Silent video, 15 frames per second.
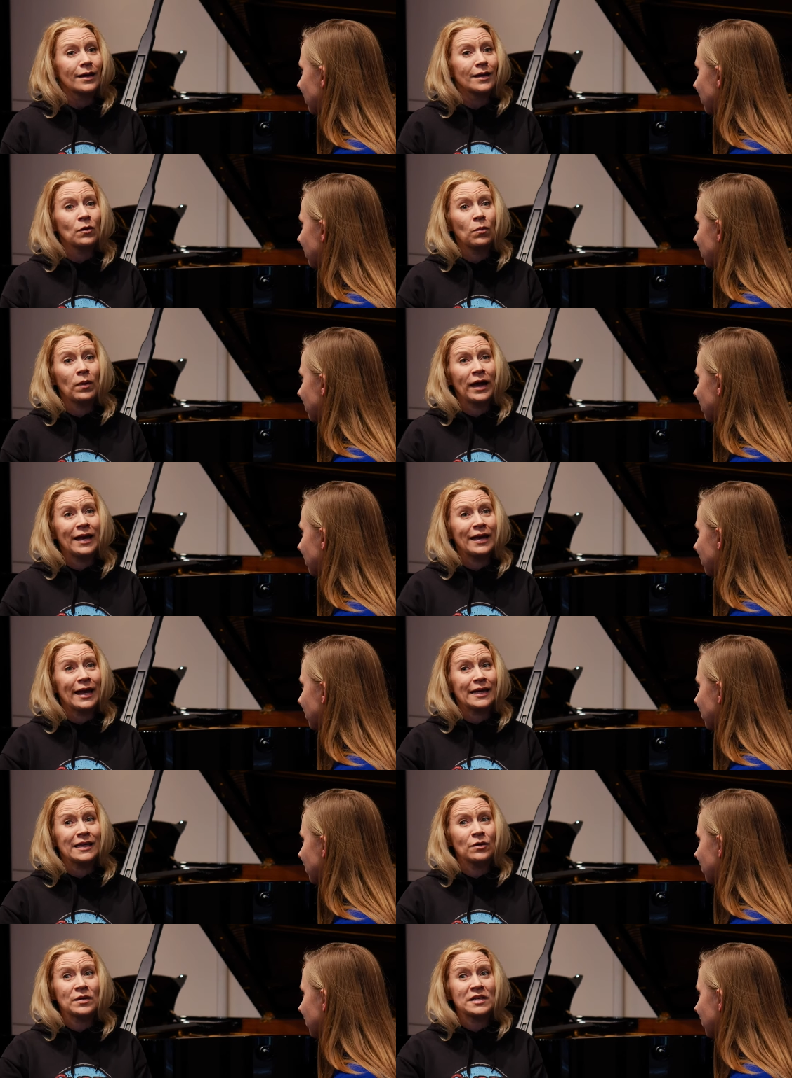Speaker 1: in a way,
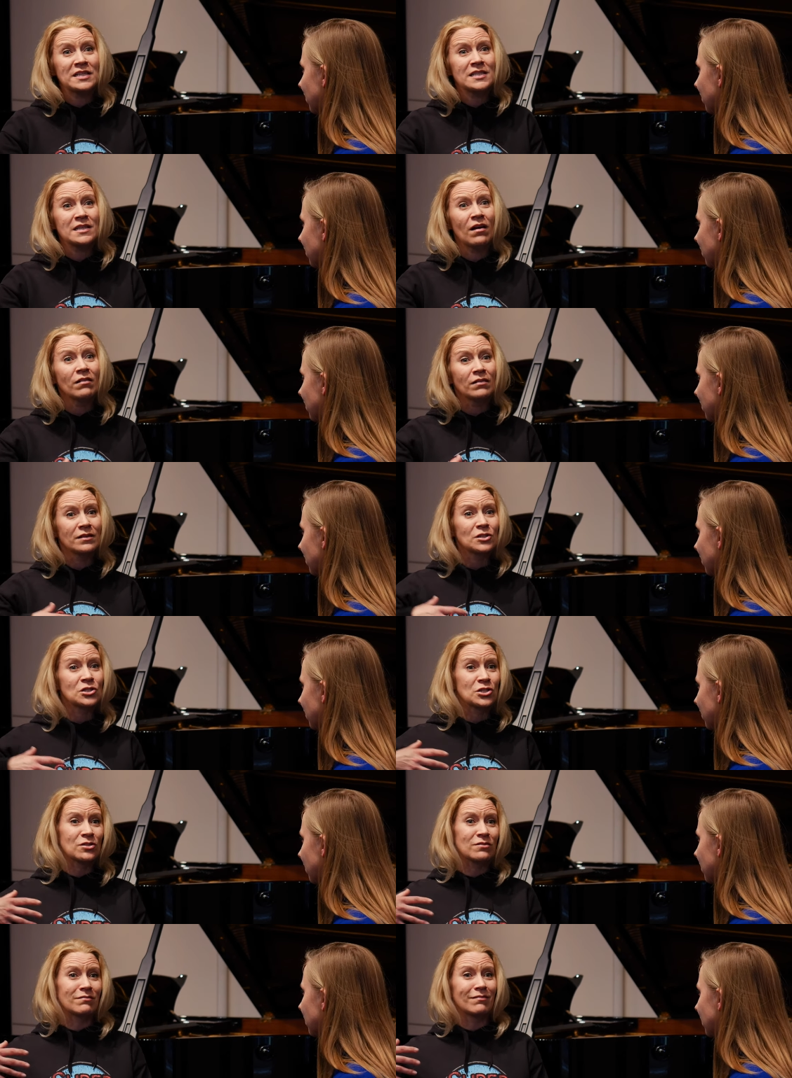let you
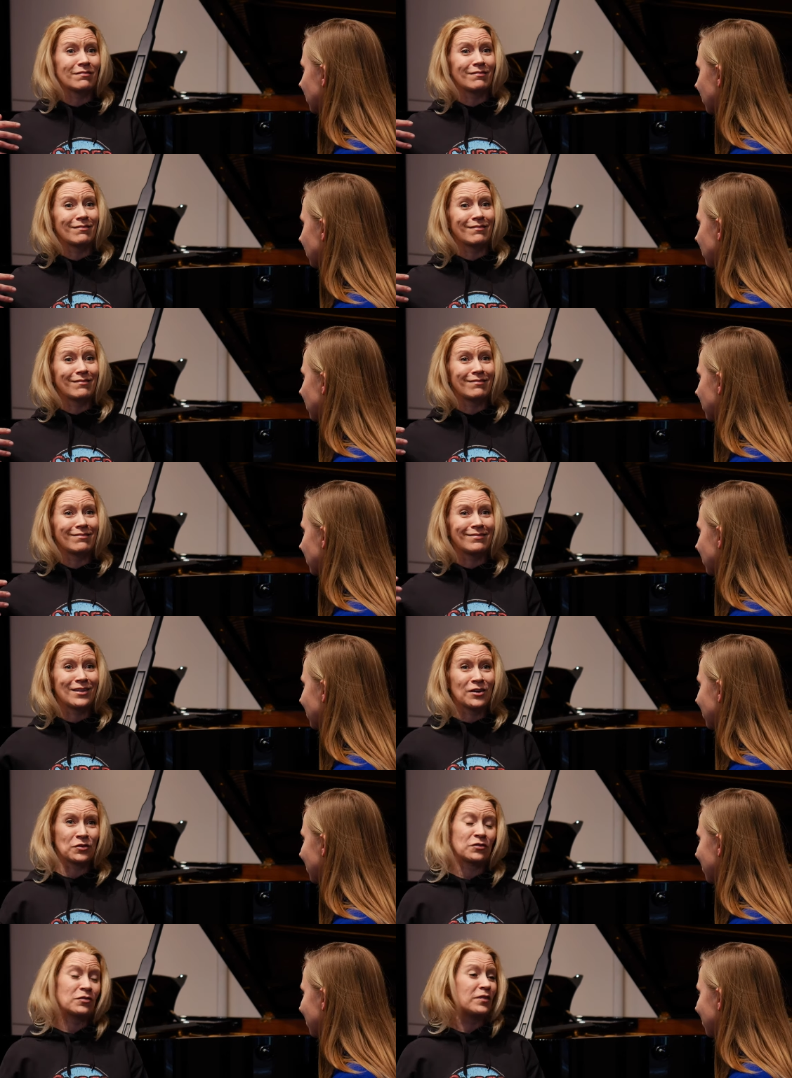indulge
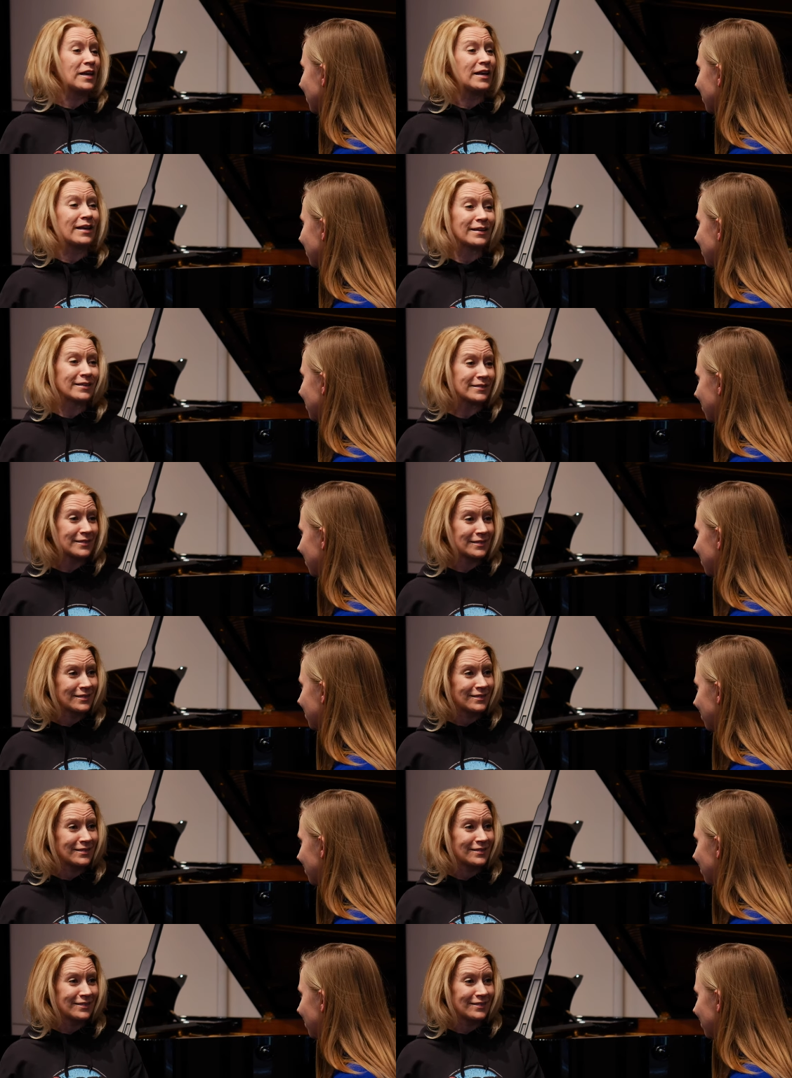those
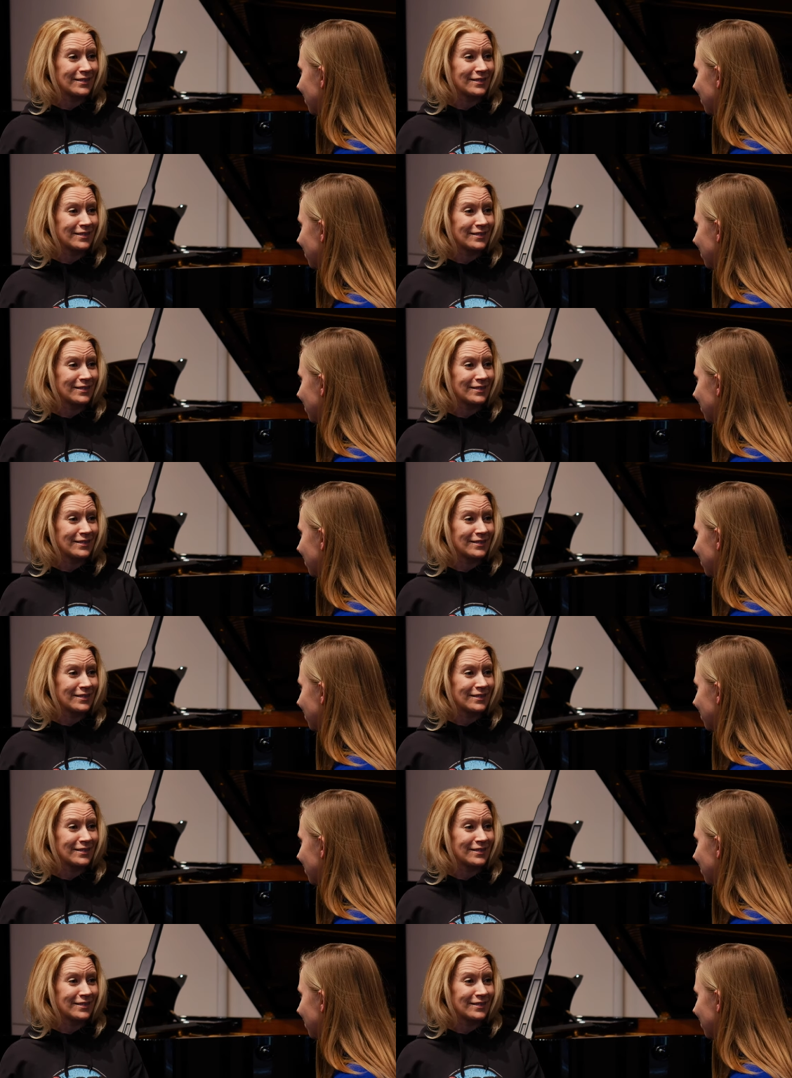feelings.